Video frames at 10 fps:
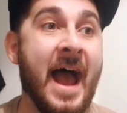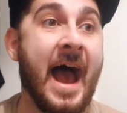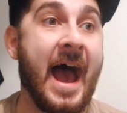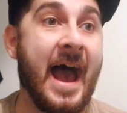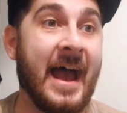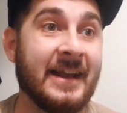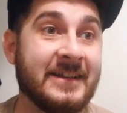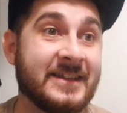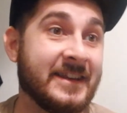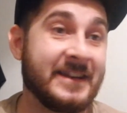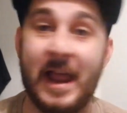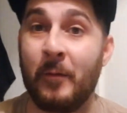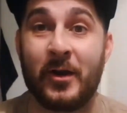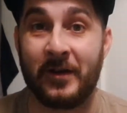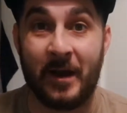And now we
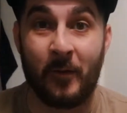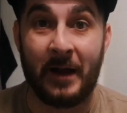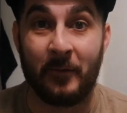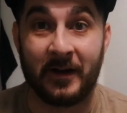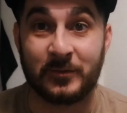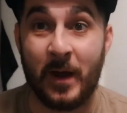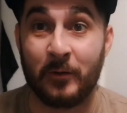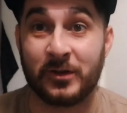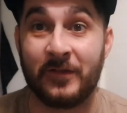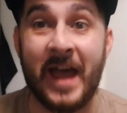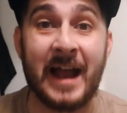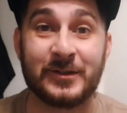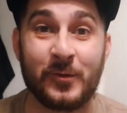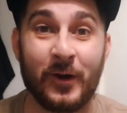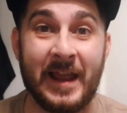got the away one as well. So that's
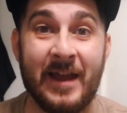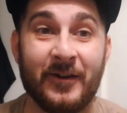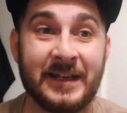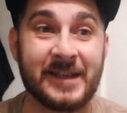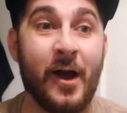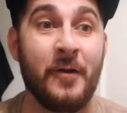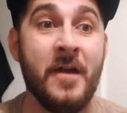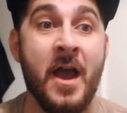quality on its own.